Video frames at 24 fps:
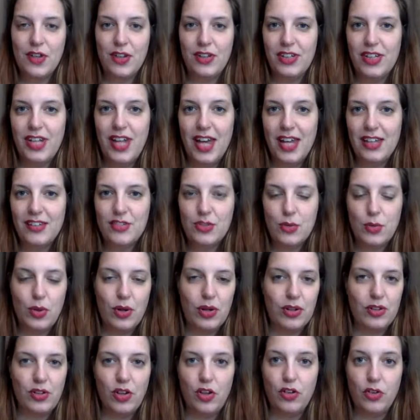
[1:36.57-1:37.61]
.net
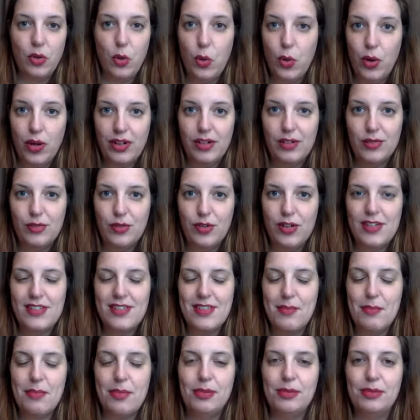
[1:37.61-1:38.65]
or .org, for
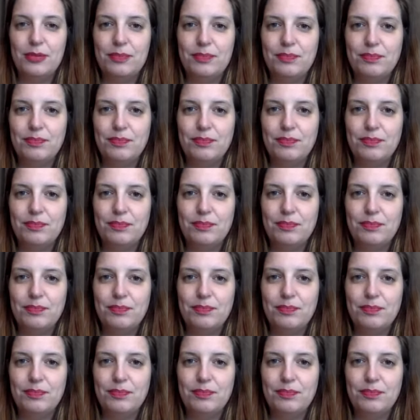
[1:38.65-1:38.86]
example.